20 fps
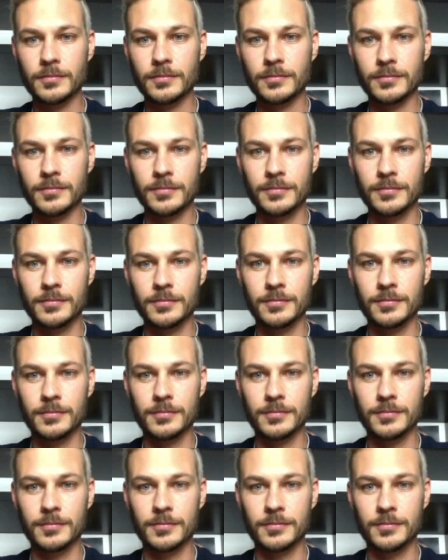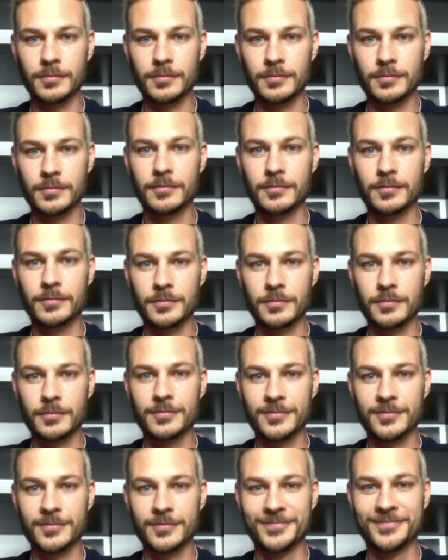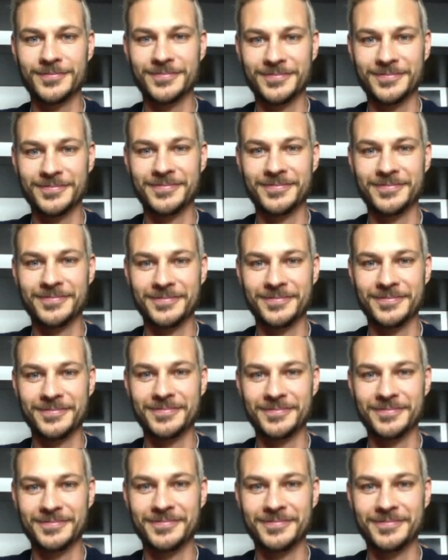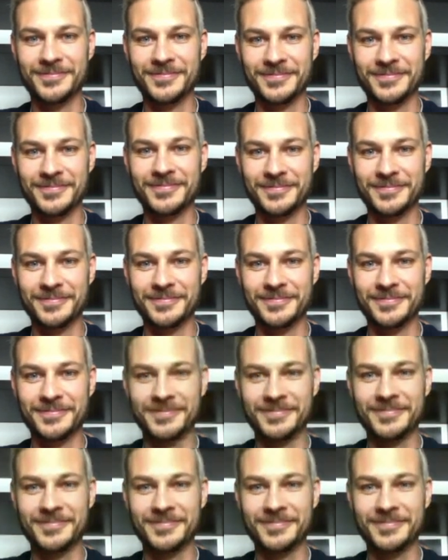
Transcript: This person isn't speaking.